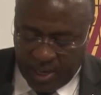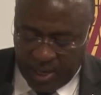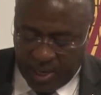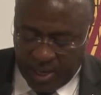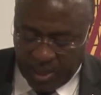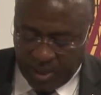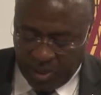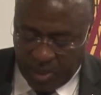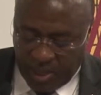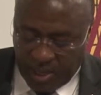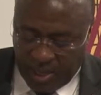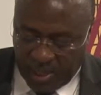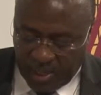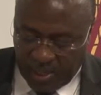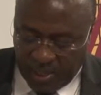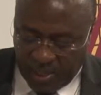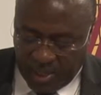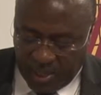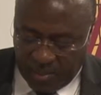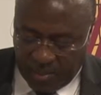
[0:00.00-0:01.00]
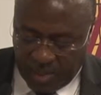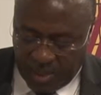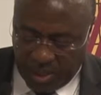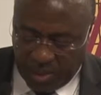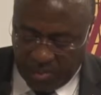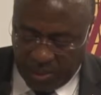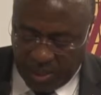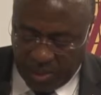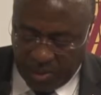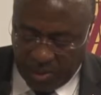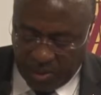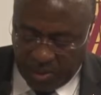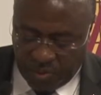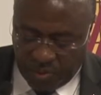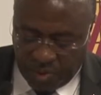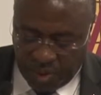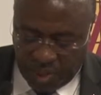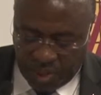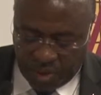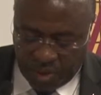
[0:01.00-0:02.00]
as well as establishment
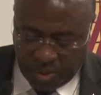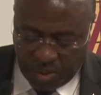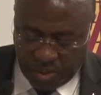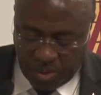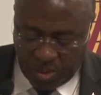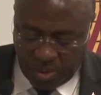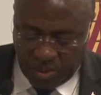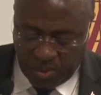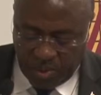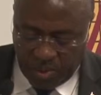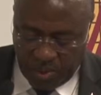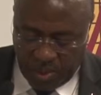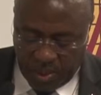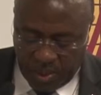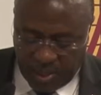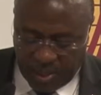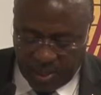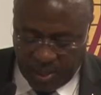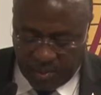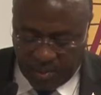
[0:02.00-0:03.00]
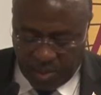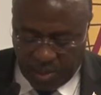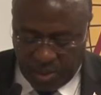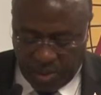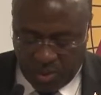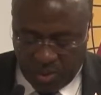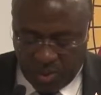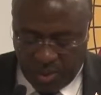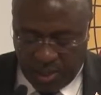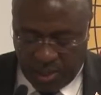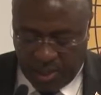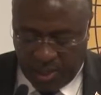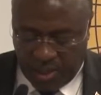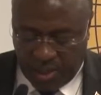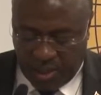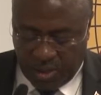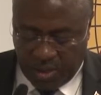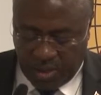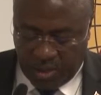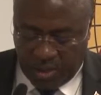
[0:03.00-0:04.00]
of regional and sub-regional
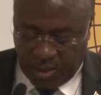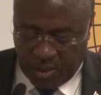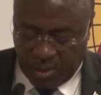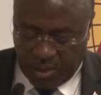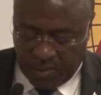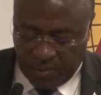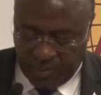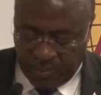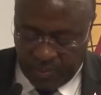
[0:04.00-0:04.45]
organizations,